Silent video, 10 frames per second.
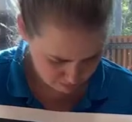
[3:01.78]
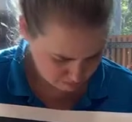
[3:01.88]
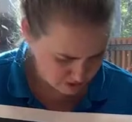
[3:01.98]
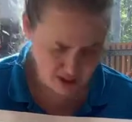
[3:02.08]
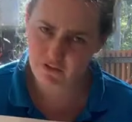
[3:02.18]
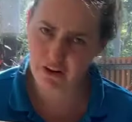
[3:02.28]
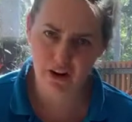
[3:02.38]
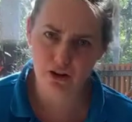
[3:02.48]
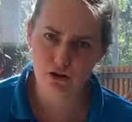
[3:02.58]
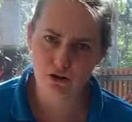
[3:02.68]
That's a very
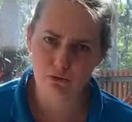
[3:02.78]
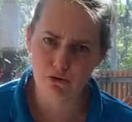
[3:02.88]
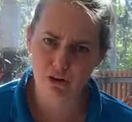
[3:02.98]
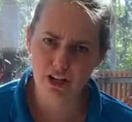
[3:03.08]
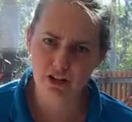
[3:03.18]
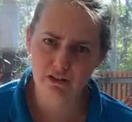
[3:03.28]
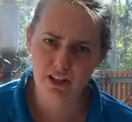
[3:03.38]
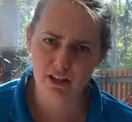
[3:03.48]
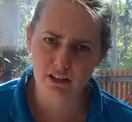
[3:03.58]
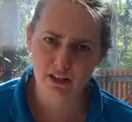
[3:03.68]
unusual creature,
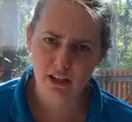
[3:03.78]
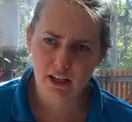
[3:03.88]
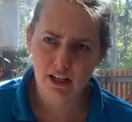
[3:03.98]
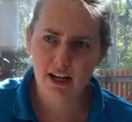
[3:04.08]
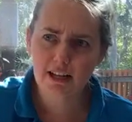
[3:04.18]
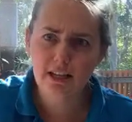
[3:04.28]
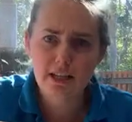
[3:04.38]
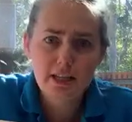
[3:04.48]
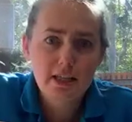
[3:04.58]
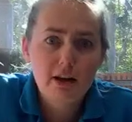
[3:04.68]
isn't it? It has to
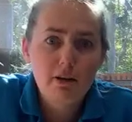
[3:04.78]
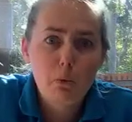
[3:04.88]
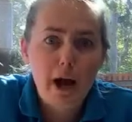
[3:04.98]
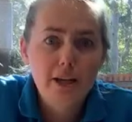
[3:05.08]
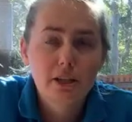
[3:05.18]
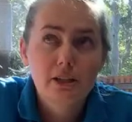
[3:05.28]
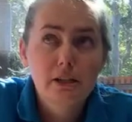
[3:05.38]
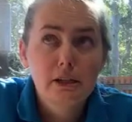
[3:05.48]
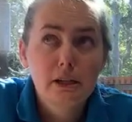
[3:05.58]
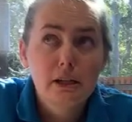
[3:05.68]
sit there and wait
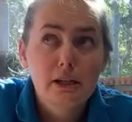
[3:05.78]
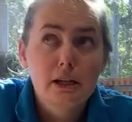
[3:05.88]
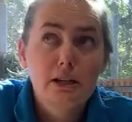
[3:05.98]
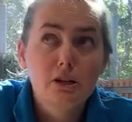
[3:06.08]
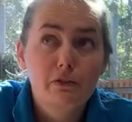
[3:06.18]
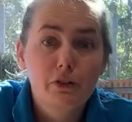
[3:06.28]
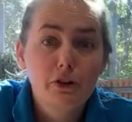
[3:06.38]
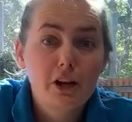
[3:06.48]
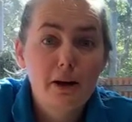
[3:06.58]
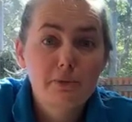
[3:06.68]
until
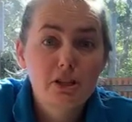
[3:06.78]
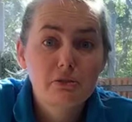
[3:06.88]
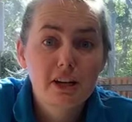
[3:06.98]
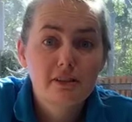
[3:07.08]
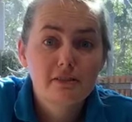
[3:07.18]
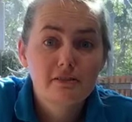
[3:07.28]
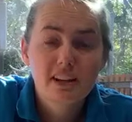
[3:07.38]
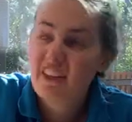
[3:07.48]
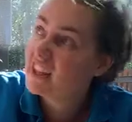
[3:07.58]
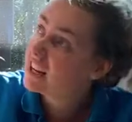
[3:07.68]
food comes to it,
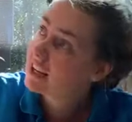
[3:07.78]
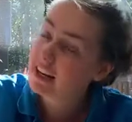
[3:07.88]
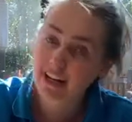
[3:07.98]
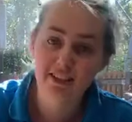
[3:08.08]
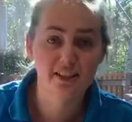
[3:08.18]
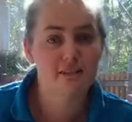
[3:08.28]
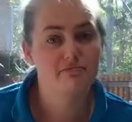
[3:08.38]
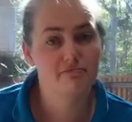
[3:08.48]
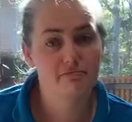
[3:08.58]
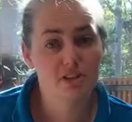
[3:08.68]
and then it collects it
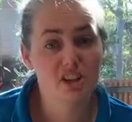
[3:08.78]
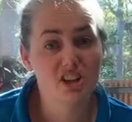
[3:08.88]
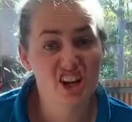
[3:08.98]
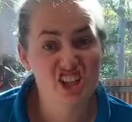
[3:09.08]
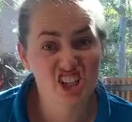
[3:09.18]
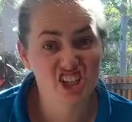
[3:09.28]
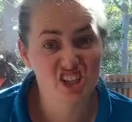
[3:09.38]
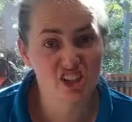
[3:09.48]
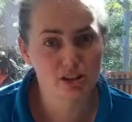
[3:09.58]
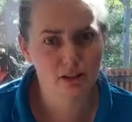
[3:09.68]
to digest
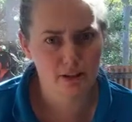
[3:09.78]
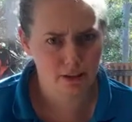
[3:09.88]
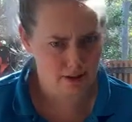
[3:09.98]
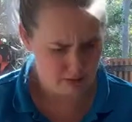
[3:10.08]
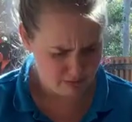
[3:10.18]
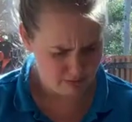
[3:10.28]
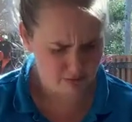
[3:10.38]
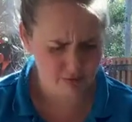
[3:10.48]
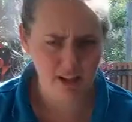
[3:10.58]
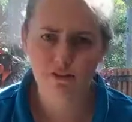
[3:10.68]
it.
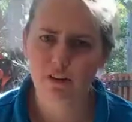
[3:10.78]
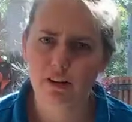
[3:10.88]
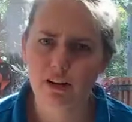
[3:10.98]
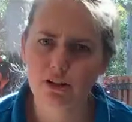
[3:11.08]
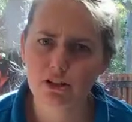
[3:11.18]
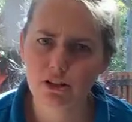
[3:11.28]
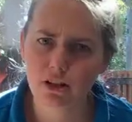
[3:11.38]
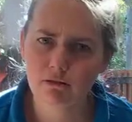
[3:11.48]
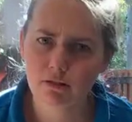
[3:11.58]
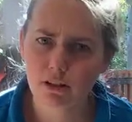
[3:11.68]
That's very
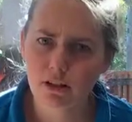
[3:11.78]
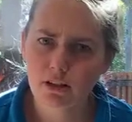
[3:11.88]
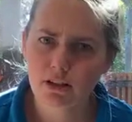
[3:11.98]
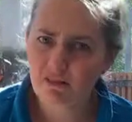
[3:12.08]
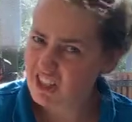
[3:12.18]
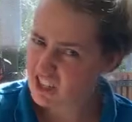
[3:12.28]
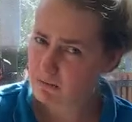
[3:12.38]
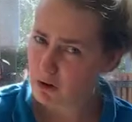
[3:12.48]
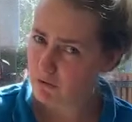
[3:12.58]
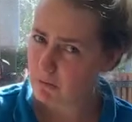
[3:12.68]
interesting. So it doesn't
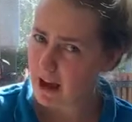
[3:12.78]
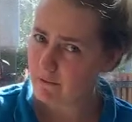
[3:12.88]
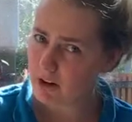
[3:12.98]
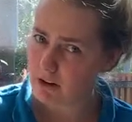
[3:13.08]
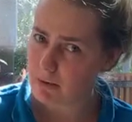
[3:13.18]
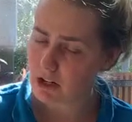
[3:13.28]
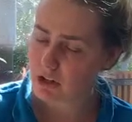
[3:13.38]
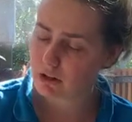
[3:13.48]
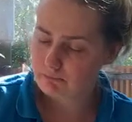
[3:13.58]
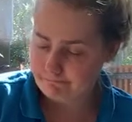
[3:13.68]
move about very
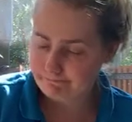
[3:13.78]
much.